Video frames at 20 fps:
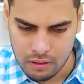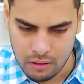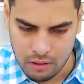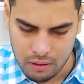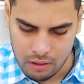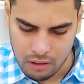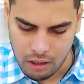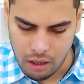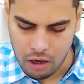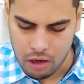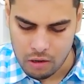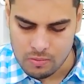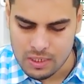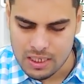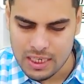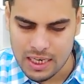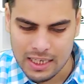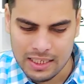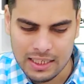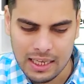Now, how
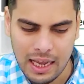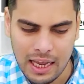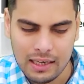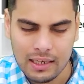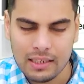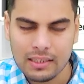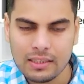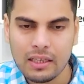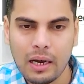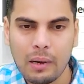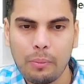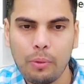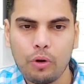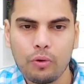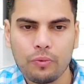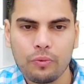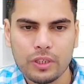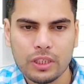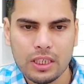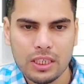much exactly is the
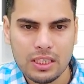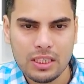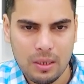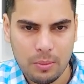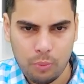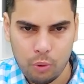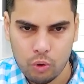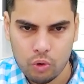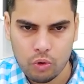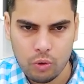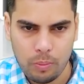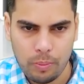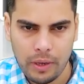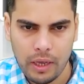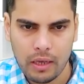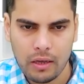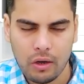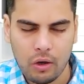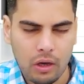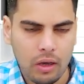amount which he is supposed to
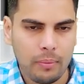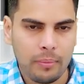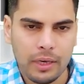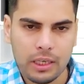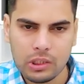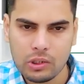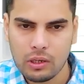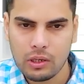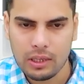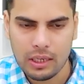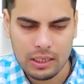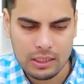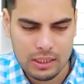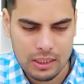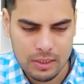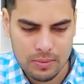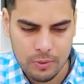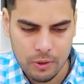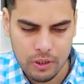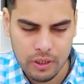pay? Okay, based on that,
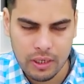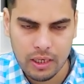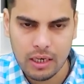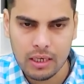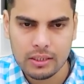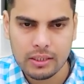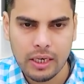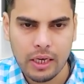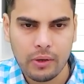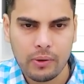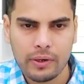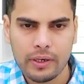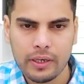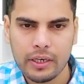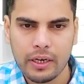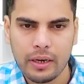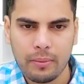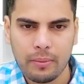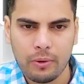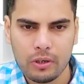this particular security
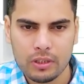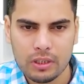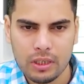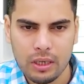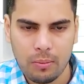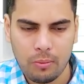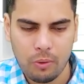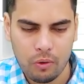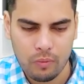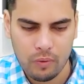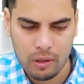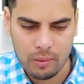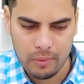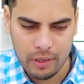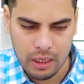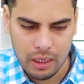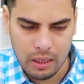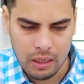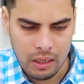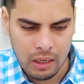deposit amount will
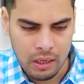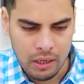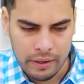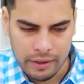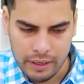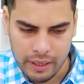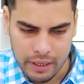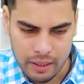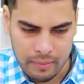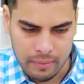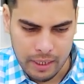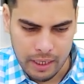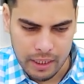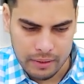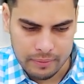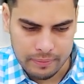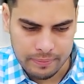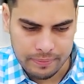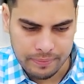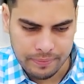be determined.
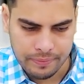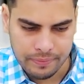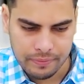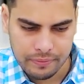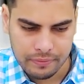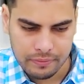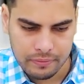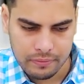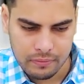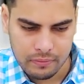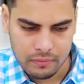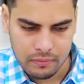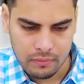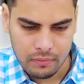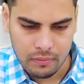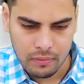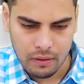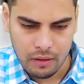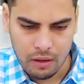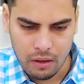
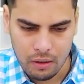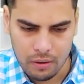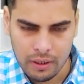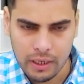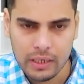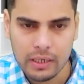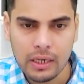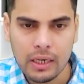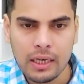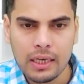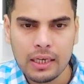All right.